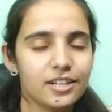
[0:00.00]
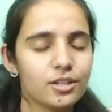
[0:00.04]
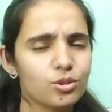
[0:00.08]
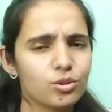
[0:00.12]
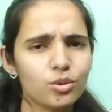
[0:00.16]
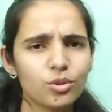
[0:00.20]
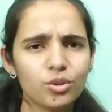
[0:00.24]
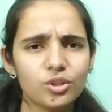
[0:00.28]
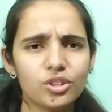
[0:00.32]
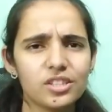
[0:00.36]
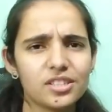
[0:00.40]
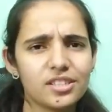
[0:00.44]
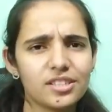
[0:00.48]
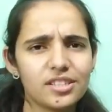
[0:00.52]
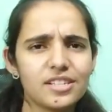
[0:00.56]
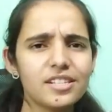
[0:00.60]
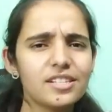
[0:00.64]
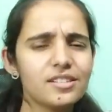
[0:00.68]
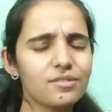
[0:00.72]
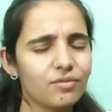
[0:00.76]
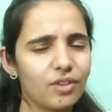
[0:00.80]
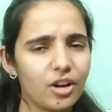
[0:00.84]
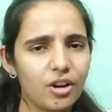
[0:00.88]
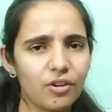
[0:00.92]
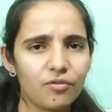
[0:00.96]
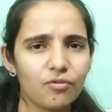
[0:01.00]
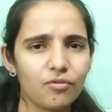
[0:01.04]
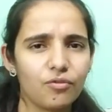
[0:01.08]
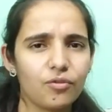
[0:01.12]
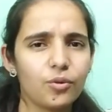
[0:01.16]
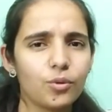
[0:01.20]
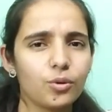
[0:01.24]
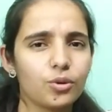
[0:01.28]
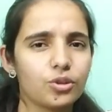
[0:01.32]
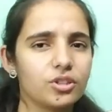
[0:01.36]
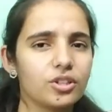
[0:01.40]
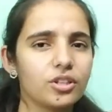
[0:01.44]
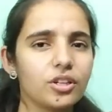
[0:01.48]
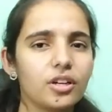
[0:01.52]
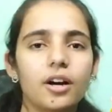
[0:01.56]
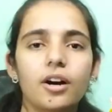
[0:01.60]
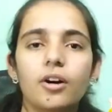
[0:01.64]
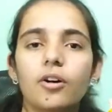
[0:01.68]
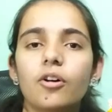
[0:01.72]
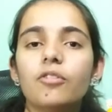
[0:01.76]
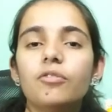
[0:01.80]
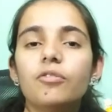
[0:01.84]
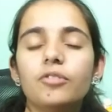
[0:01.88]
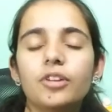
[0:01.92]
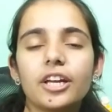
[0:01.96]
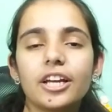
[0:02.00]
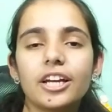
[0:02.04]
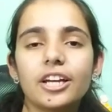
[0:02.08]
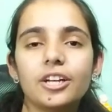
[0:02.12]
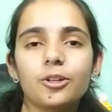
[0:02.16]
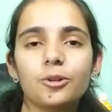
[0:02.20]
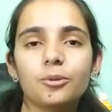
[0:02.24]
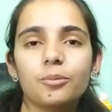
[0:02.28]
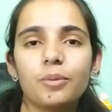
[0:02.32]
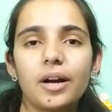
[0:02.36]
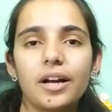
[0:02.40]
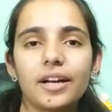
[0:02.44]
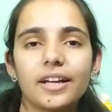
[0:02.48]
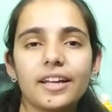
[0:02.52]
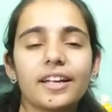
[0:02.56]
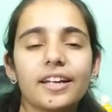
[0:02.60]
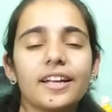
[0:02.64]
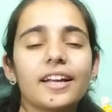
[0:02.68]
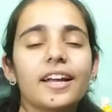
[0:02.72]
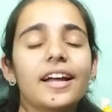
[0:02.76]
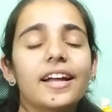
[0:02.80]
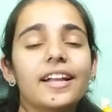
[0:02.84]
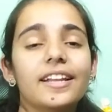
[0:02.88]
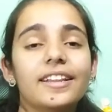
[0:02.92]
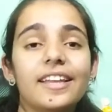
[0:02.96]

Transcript: So this is 1/4 of negative marking.